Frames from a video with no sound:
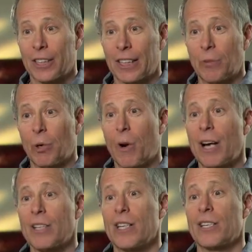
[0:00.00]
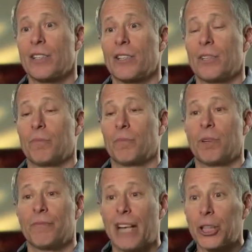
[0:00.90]
It requires us to put
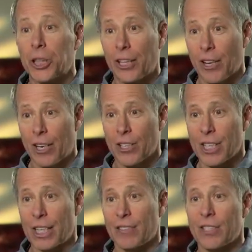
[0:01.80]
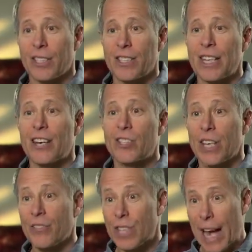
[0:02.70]
a flashlight on ourselves, to see
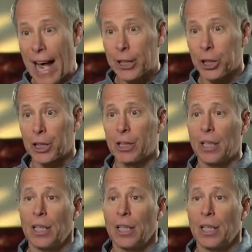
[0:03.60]
ourselves in action,